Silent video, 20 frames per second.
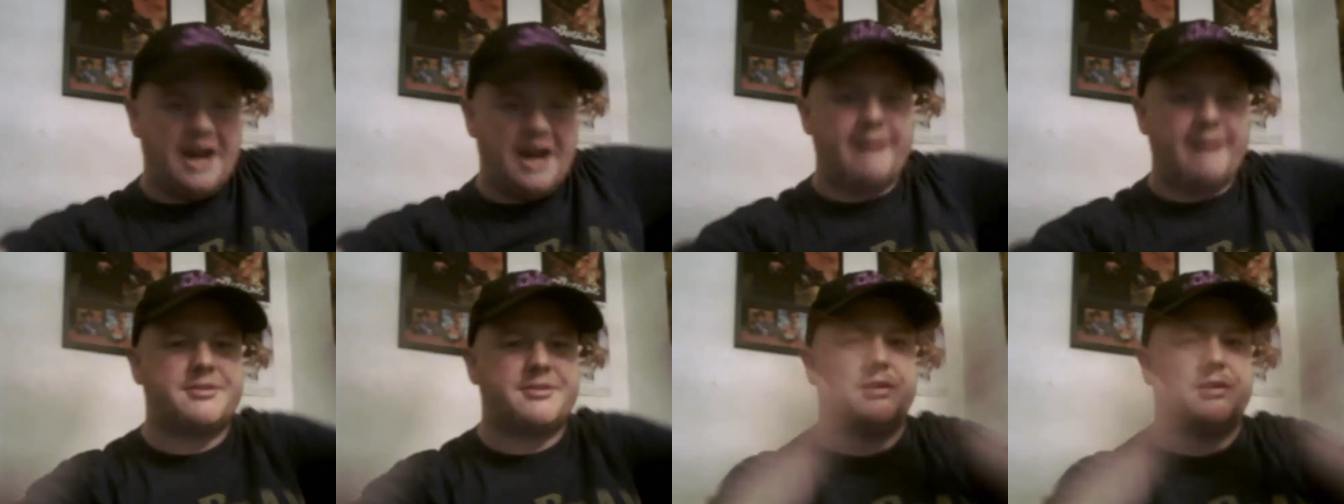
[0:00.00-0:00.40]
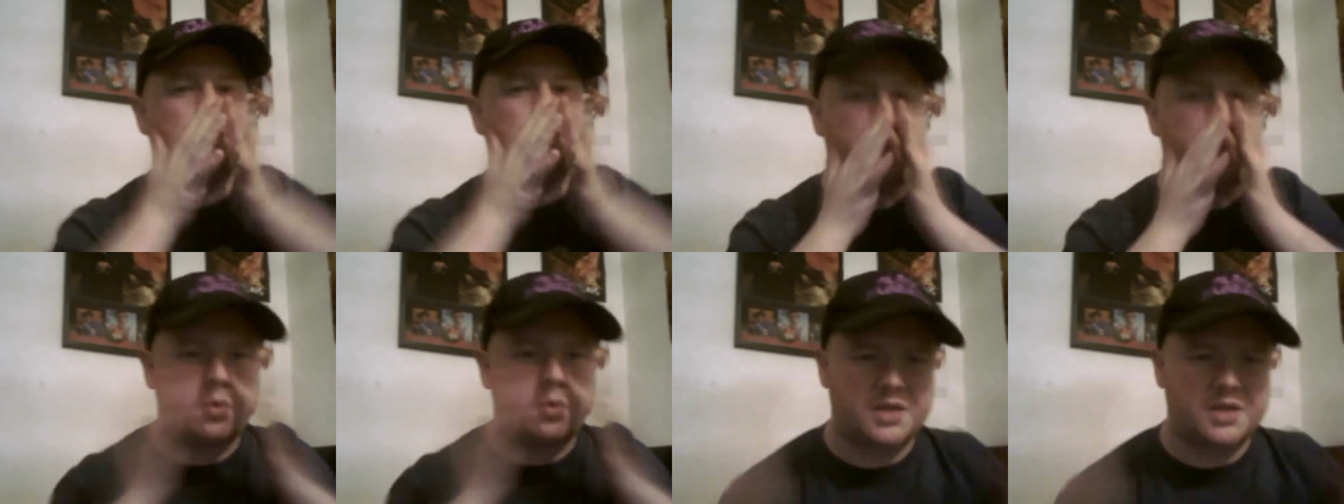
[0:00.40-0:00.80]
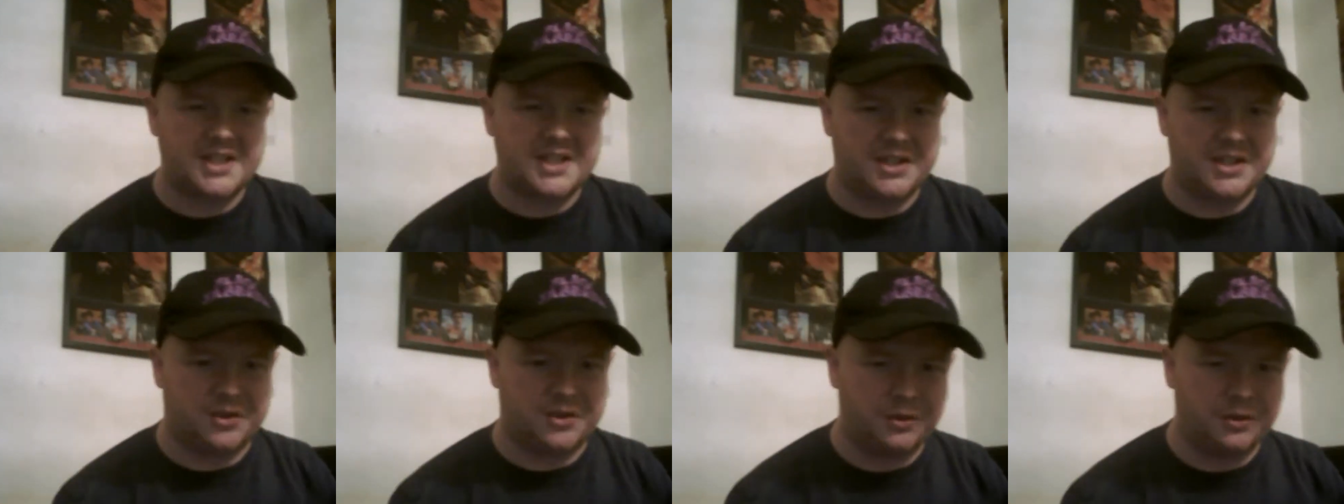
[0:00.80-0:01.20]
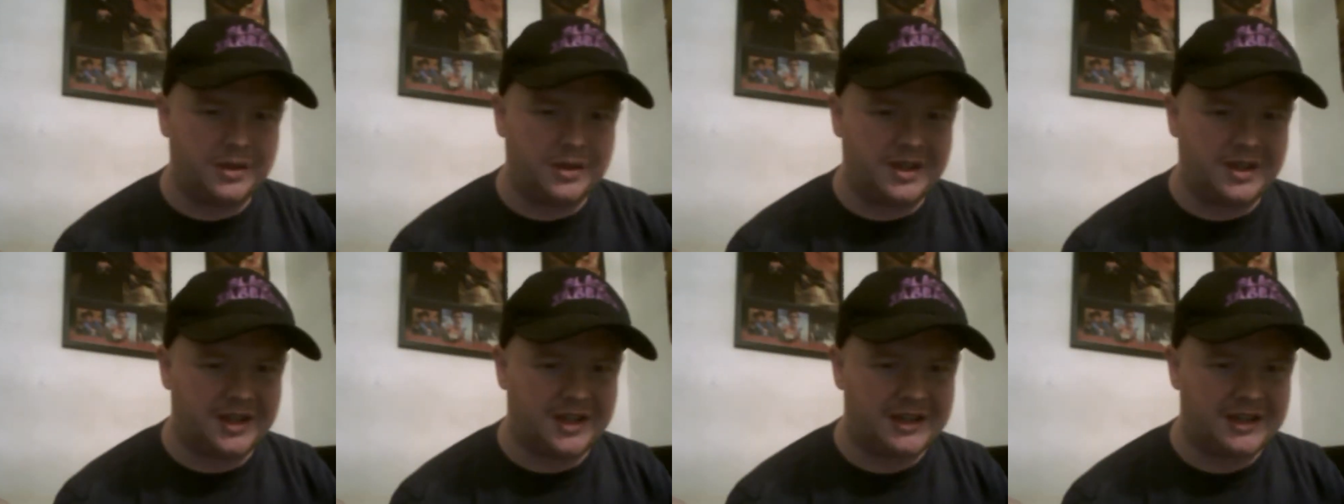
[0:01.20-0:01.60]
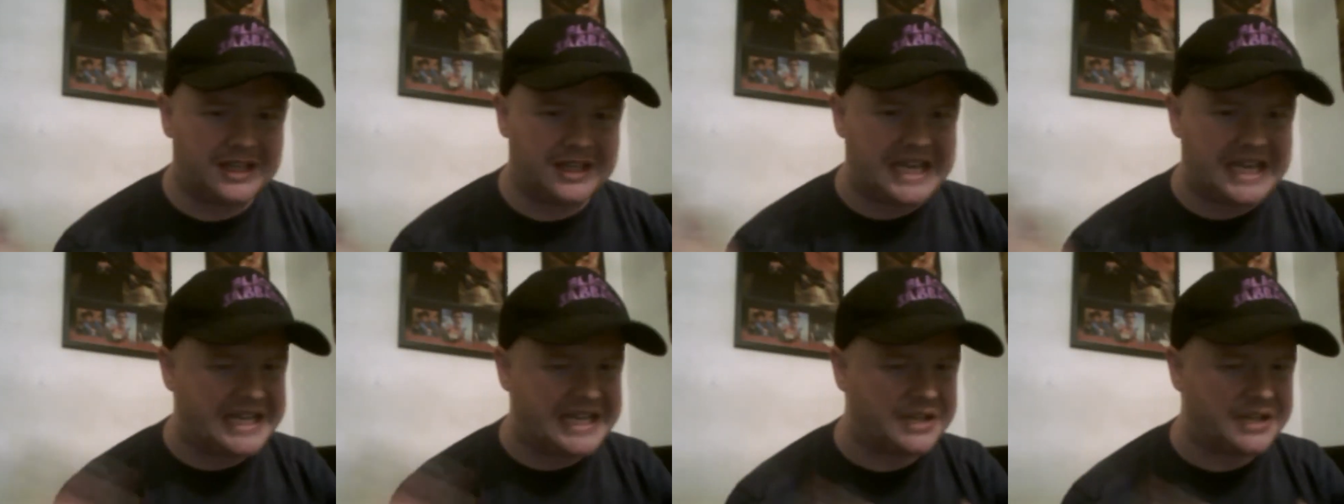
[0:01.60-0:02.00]
I was like, what's he doing here?
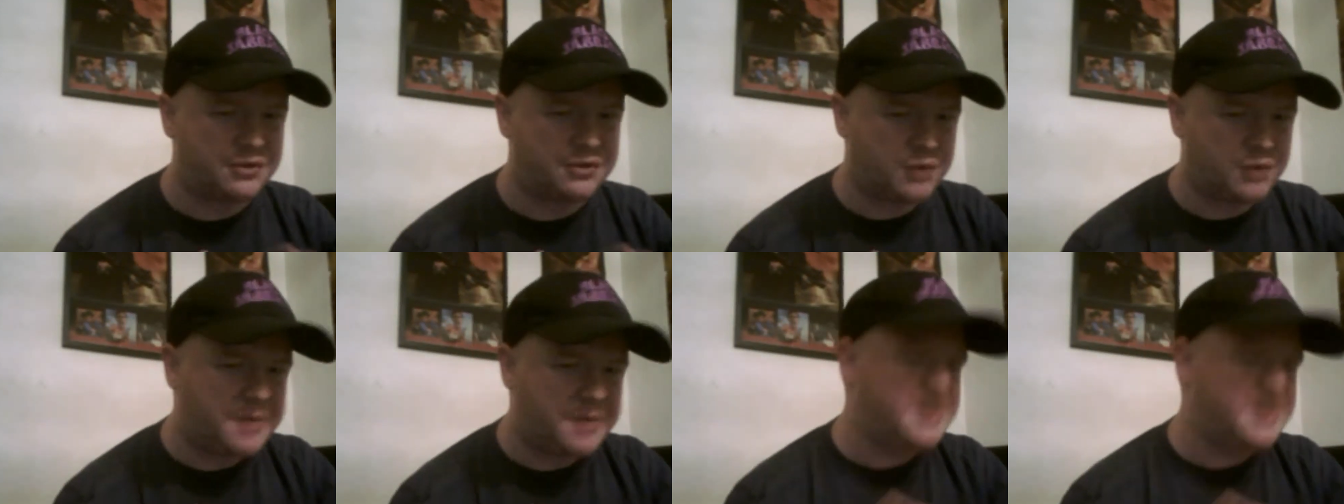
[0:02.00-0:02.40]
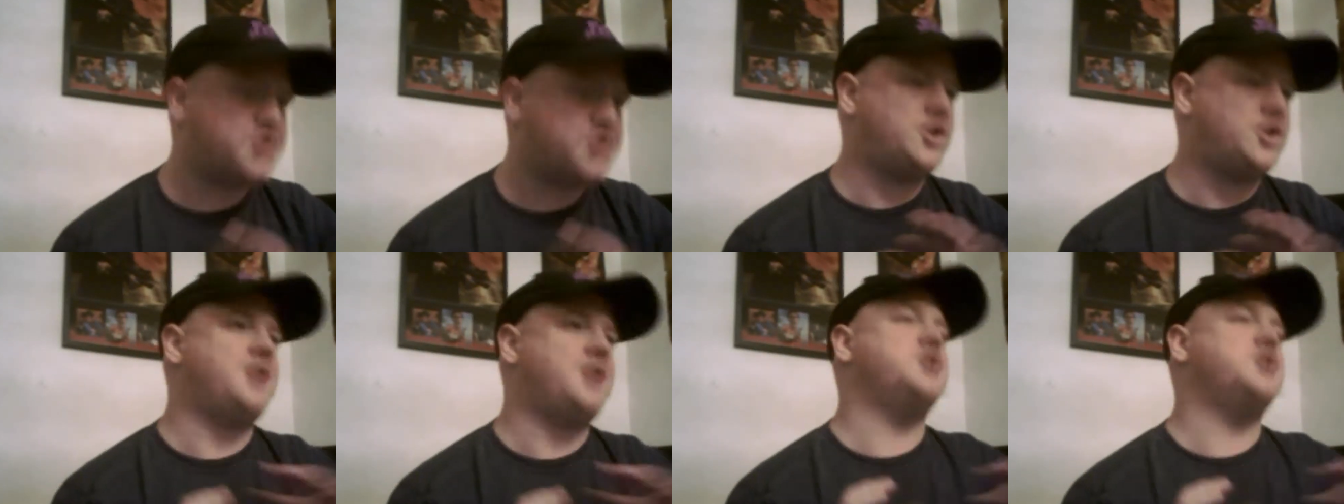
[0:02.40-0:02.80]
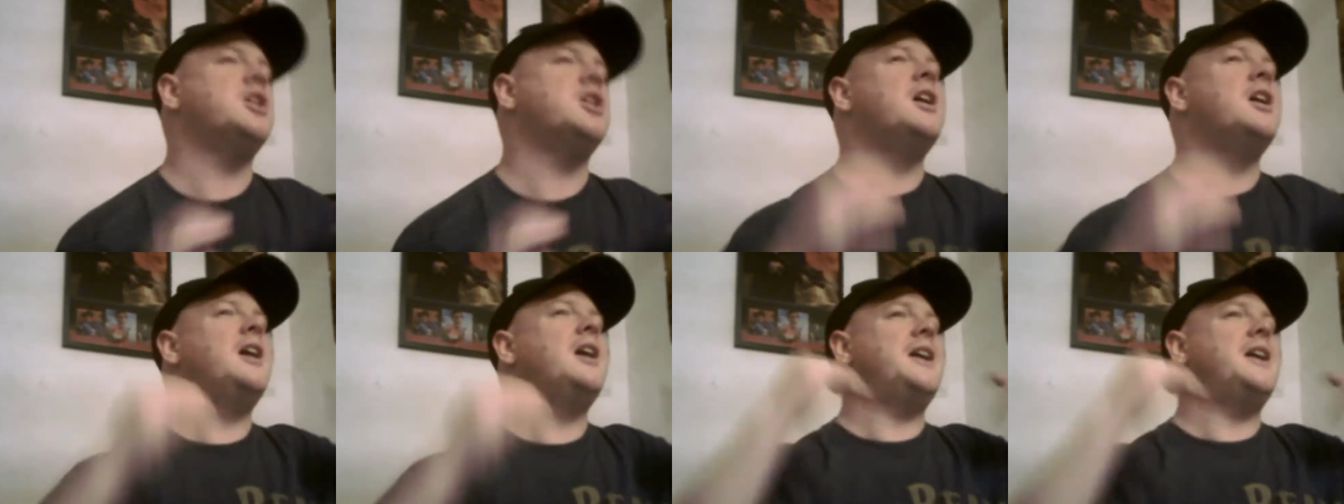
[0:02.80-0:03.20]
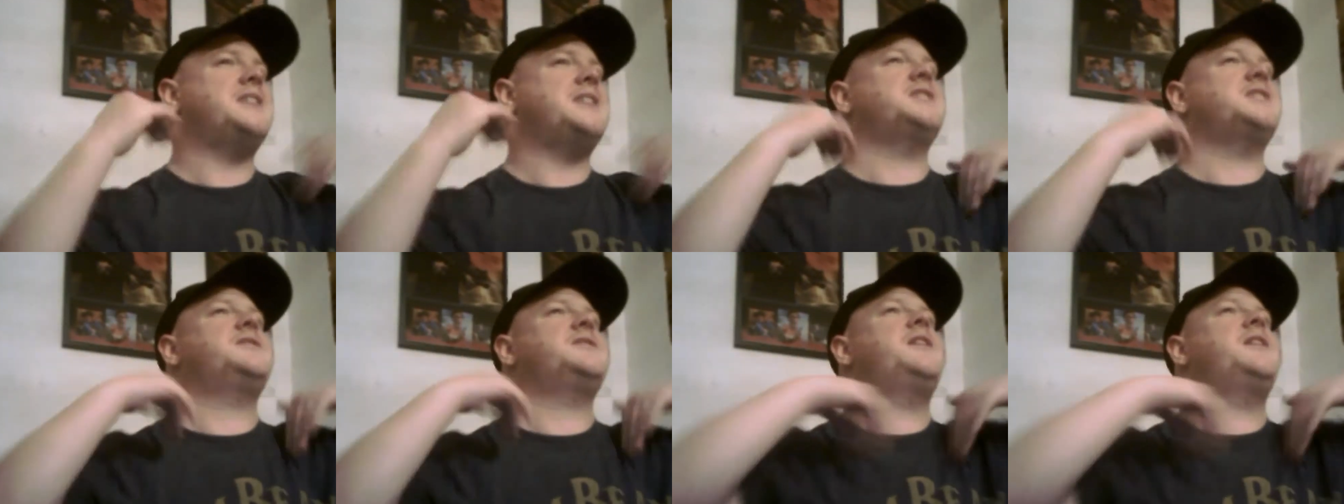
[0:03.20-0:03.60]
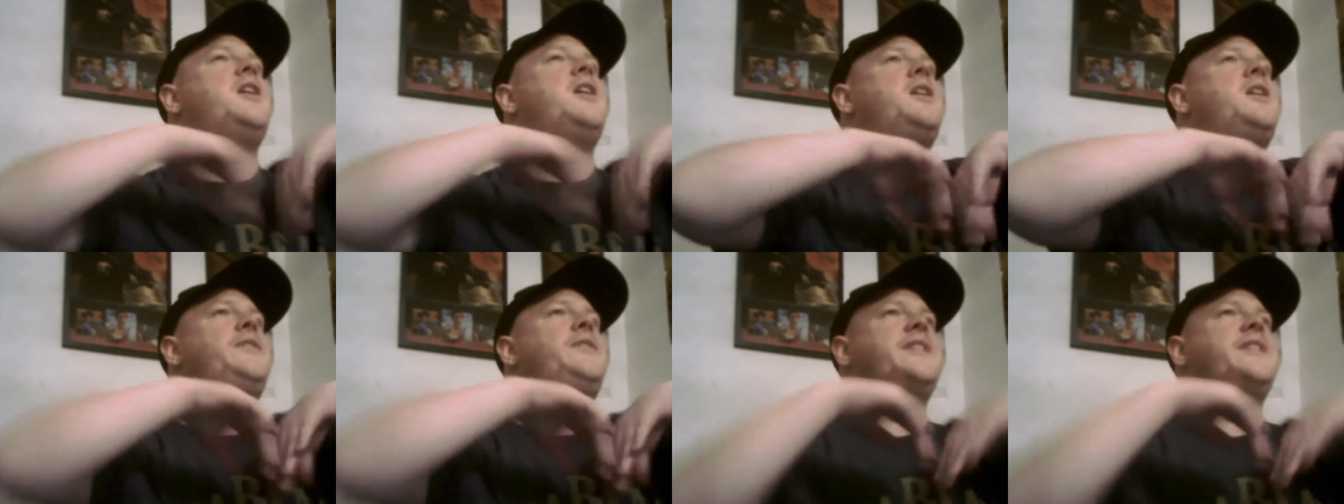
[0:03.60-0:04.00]
It's really strange, and
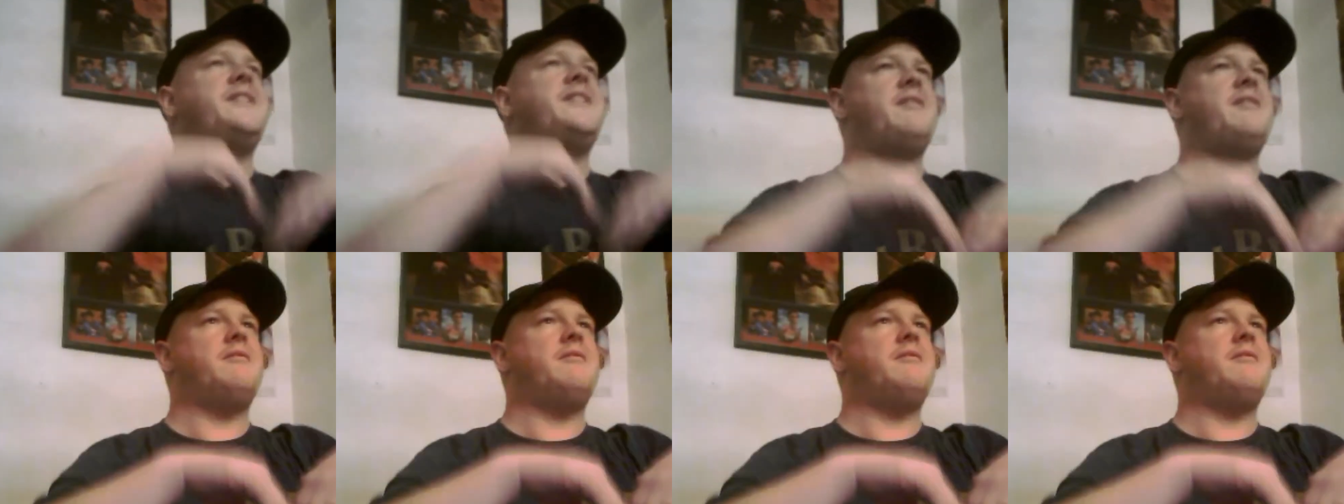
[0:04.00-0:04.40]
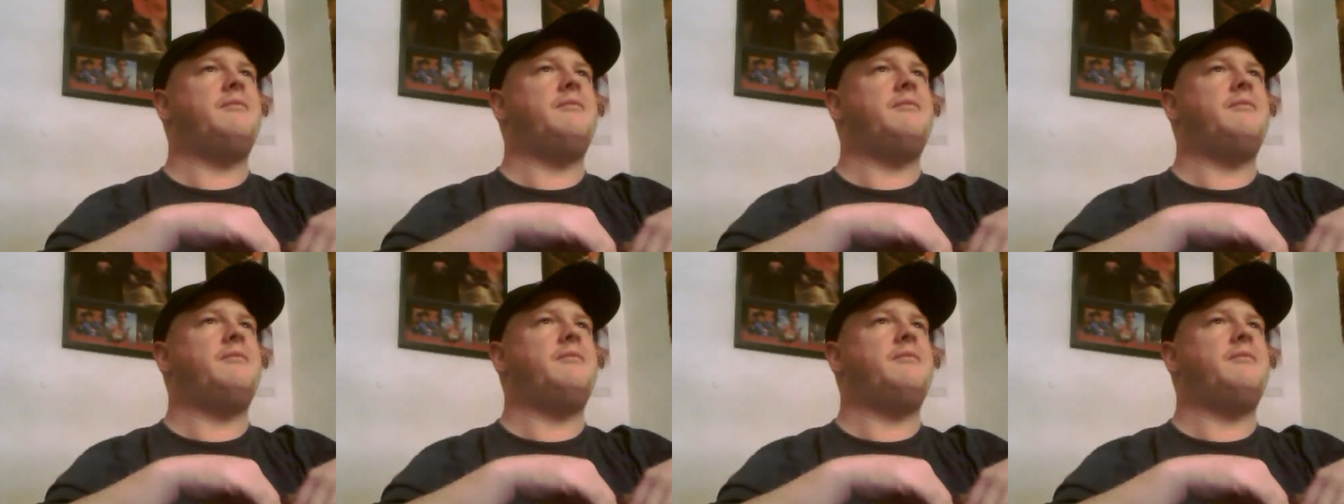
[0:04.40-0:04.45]
the